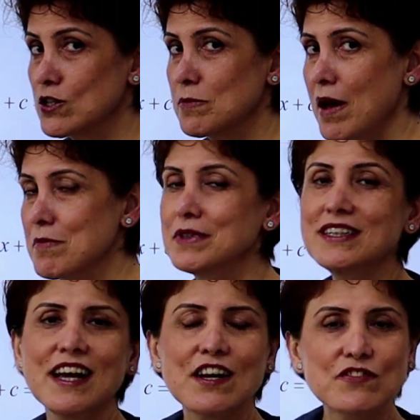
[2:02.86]
to
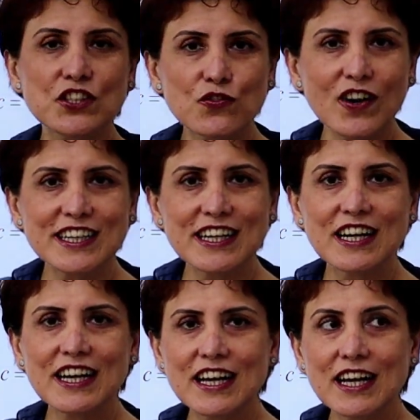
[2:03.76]
remember which one
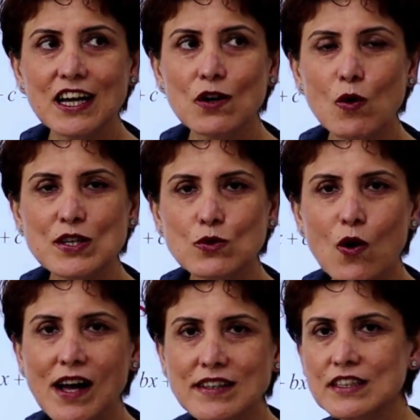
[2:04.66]
was
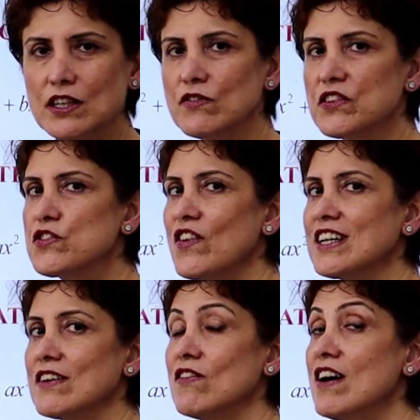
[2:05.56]
quadratic, which
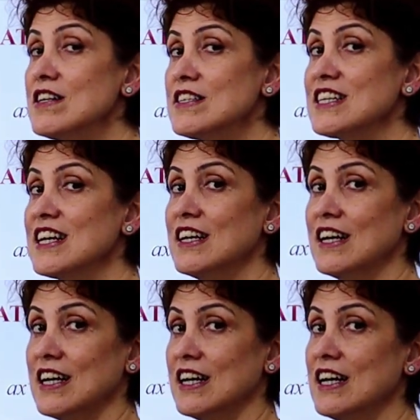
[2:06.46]
one was
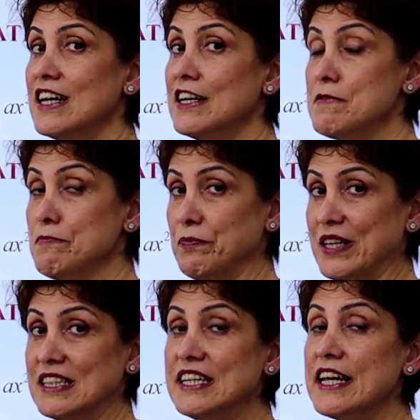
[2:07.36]

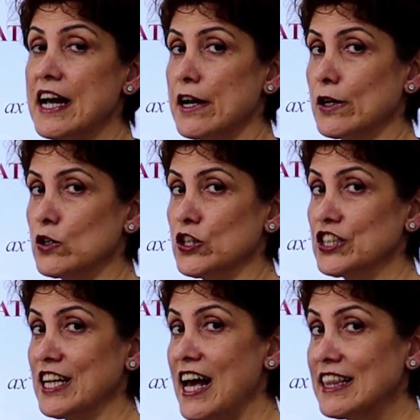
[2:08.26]
linear
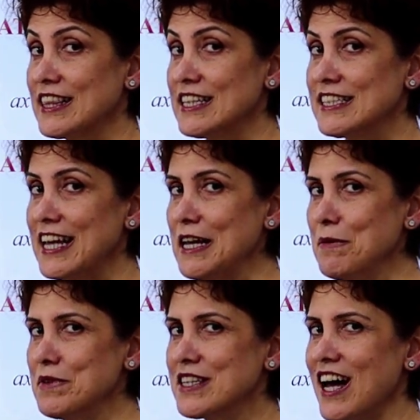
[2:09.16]
equation. At the
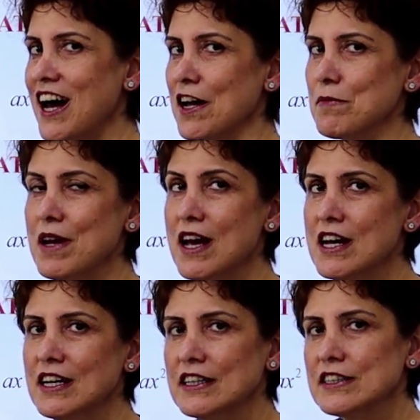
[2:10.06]
same time,
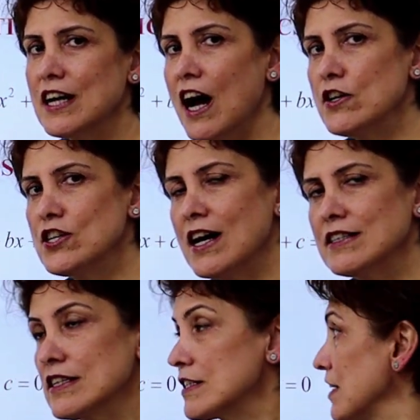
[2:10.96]
try to
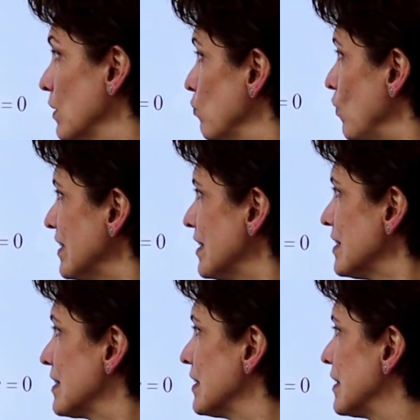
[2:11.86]
understand what
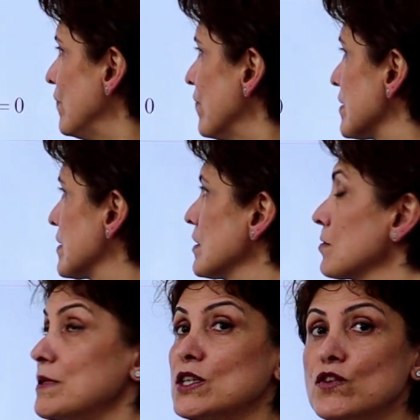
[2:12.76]
is the
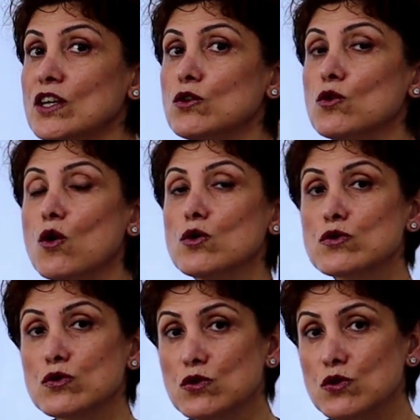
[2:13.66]
differences between
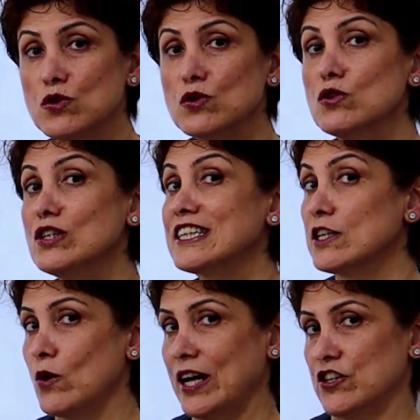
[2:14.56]
those two
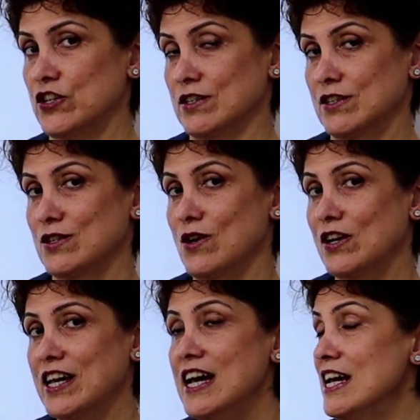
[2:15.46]
equations.
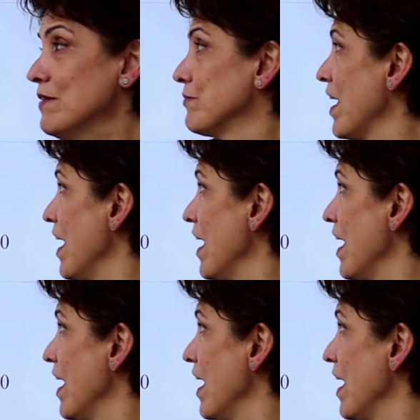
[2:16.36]
Okay?